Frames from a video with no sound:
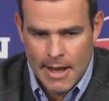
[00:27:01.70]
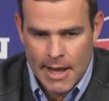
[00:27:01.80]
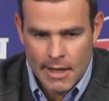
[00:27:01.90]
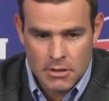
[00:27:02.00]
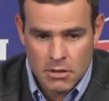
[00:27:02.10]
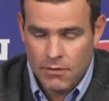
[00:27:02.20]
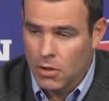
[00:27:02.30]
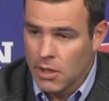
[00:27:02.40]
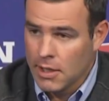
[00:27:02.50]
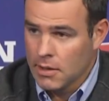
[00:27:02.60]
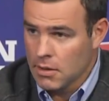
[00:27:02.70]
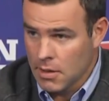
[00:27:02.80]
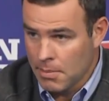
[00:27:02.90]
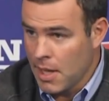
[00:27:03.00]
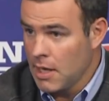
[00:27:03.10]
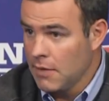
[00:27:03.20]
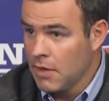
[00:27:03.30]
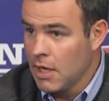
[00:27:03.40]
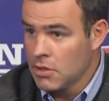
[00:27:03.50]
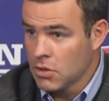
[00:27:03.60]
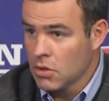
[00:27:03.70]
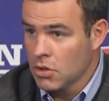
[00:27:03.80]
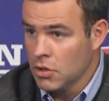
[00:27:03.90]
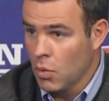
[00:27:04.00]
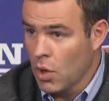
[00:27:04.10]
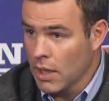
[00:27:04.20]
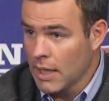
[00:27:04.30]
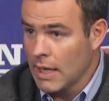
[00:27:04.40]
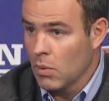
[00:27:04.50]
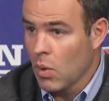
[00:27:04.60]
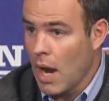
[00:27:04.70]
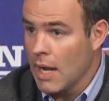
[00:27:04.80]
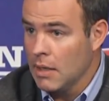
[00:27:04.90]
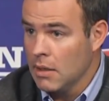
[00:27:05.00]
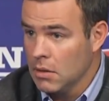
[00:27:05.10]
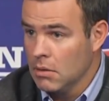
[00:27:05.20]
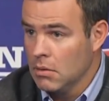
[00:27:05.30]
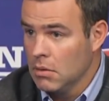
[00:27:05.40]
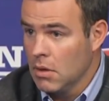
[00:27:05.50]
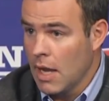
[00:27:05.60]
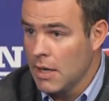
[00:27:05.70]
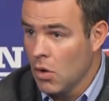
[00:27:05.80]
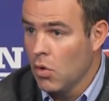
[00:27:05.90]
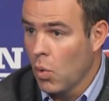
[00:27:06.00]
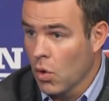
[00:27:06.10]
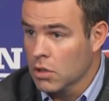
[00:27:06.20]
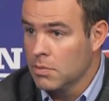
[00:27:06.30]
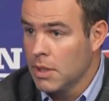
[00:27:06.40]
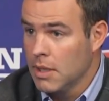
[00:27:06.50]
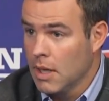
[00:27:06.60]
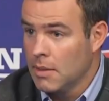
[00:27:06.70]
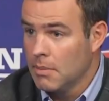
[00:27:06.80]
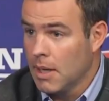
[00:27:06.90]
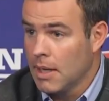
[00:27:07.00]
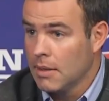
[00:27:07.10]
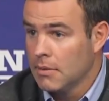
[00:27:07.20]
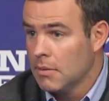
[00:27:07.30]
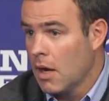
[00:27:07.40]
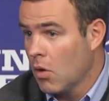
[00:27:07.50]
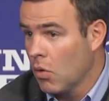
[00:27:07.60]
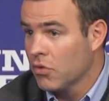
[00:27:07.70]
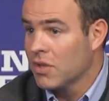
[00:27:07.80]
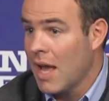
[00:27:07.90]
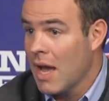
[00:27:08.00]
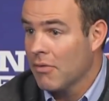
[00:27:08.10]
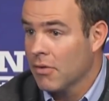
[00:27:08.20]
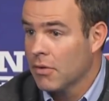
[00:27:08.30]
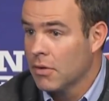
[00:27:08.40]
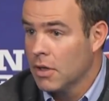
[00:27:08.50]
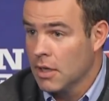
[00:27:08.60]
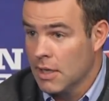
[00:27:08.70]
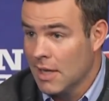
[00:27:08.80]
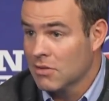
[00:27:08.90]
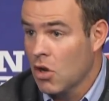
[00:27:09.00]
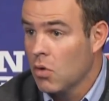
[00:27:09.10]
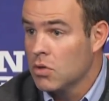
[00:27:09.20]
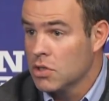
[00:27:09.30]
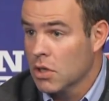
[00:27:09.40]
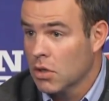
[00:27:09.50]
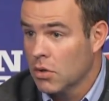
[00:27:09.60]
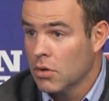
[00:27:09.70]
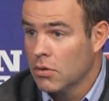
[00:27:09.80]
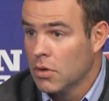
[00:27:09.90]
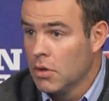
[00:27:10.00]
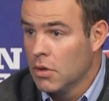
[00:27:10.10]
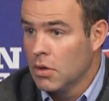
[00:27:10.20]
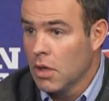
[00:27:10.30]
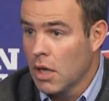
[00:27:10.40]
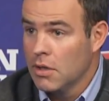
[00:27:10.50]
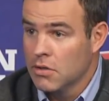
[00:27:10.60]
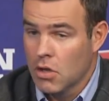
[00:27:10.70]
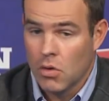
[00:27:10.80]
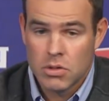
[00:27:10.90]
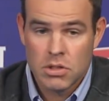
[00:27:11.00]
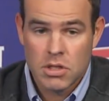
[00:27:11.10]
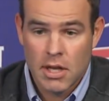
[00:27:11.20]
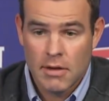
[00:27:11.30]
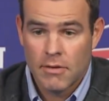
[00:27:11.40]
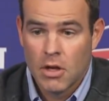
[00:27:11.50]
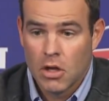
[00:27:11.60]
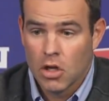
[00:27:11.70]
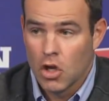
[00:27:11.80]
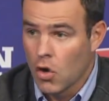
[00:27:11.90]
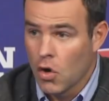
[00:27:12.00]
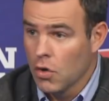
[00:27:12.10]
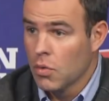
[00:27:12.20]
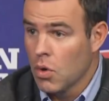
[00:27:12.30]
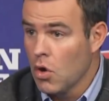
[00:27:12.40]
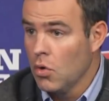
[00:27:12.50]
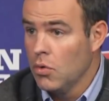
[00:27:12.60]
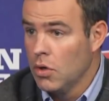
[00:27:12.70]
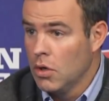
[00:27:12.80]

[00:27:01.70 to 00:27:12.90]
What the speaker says: I just feel like the competitive nature, you want to get it right. I know the work's been done by our whole staff, and that's coaches included. A lot of these coaches have gone on the road